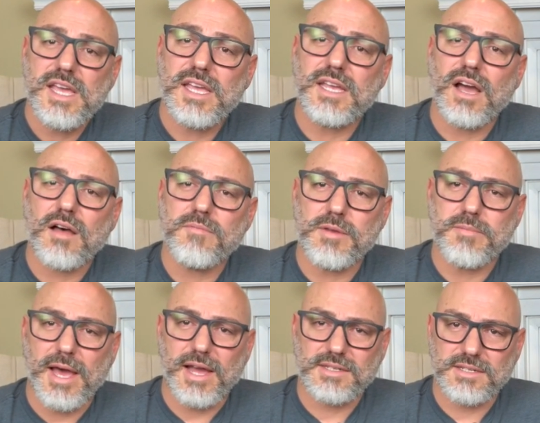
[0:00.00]
He got me
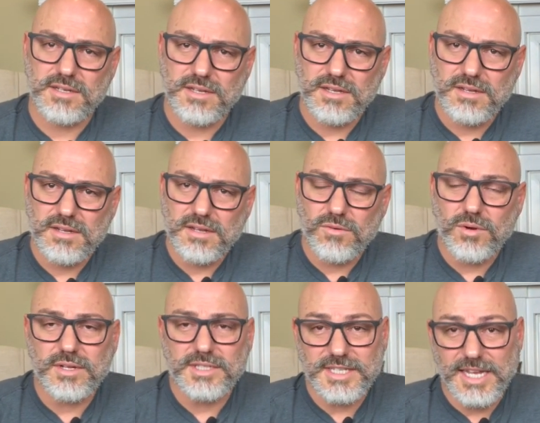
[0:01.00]
back to,
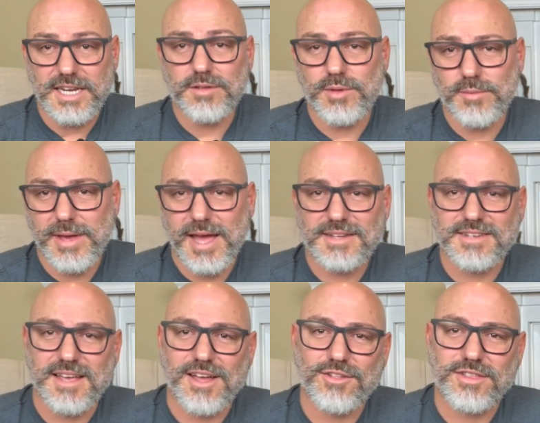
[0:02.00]
well, he's getting me back
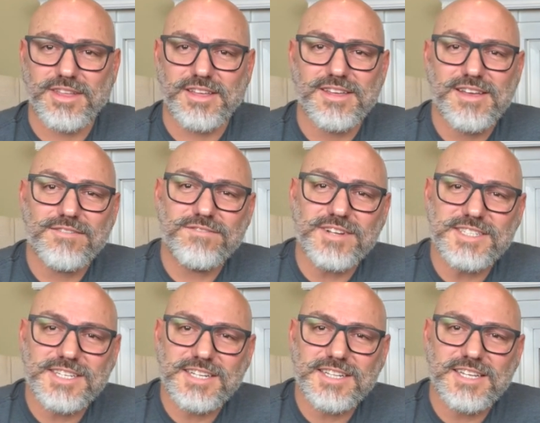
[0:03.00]
to healthy
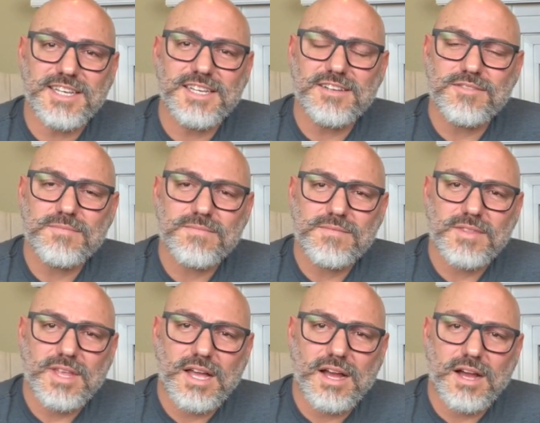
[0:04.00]
physically.
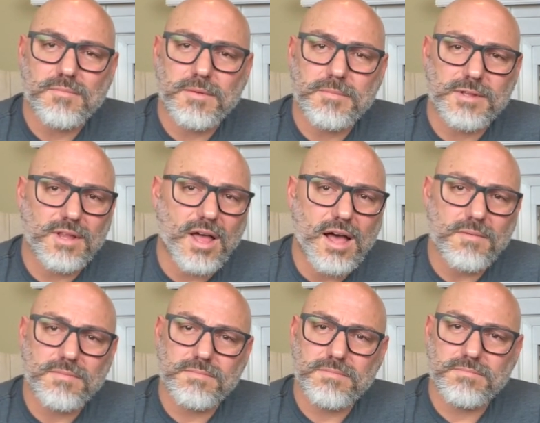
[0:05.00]
I'm a
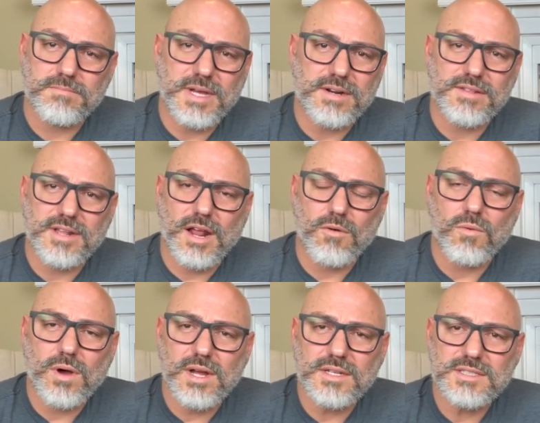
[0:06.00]
lot better than I
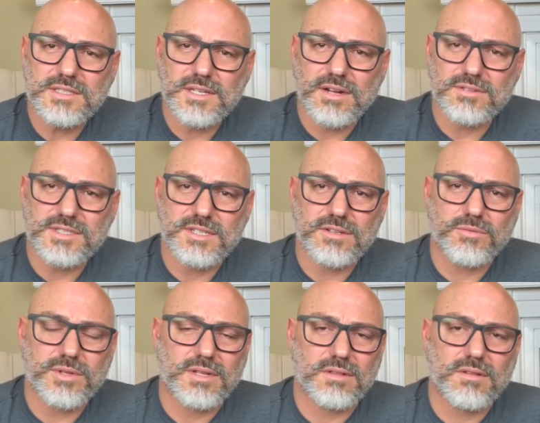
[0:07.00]
was. I was dealing
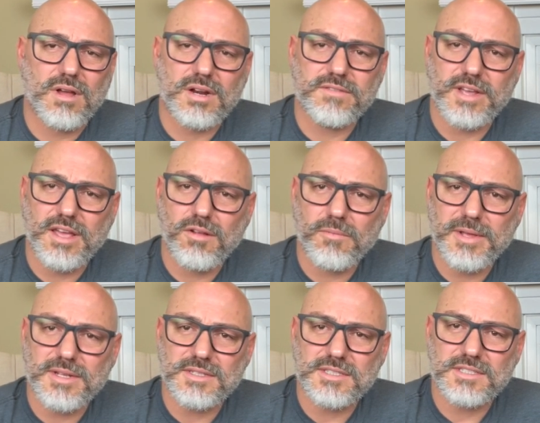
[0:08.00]
with a lot of
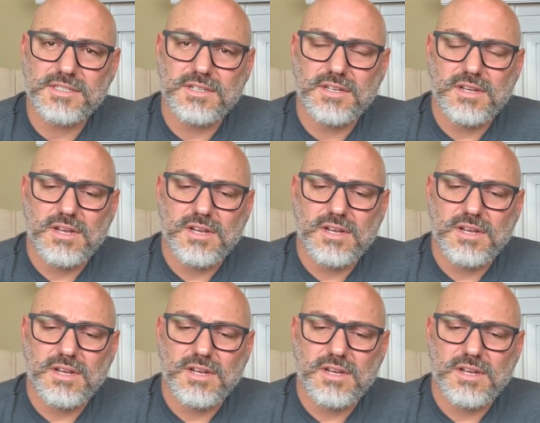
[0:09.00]
ailments.